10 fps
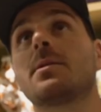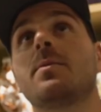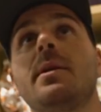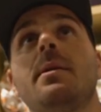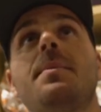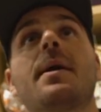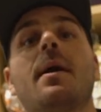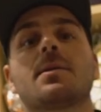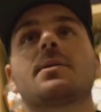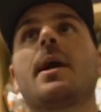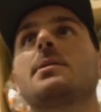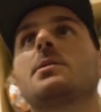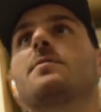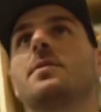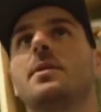So we need to pick out
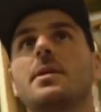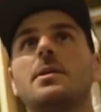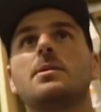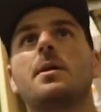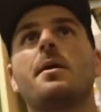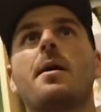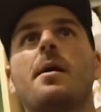sizes for the Iggies.